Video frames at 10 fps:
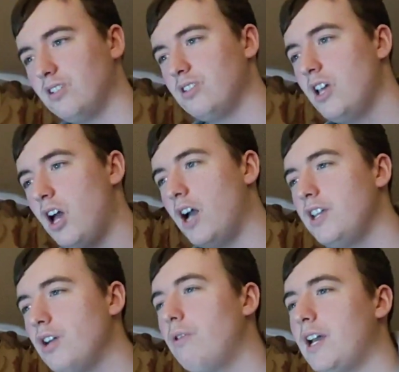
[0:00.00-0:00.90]
Because
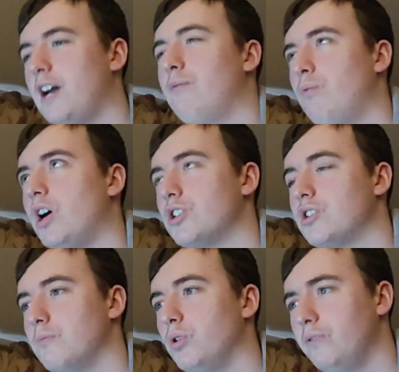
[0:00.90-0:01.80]
I know I have
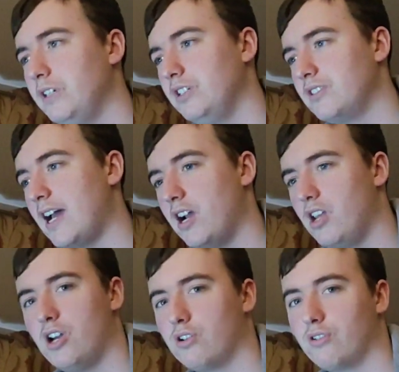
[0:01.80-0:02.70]
watched movies that
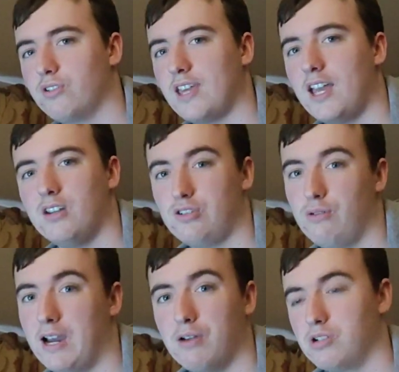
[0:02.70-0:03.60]
are longer than
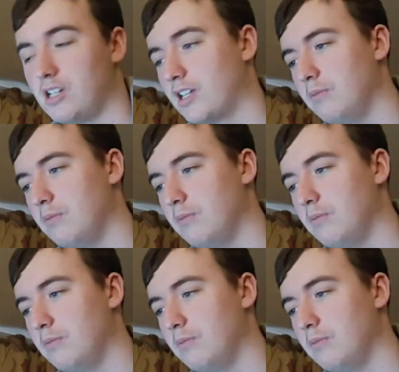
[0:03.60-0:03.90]
2 hours.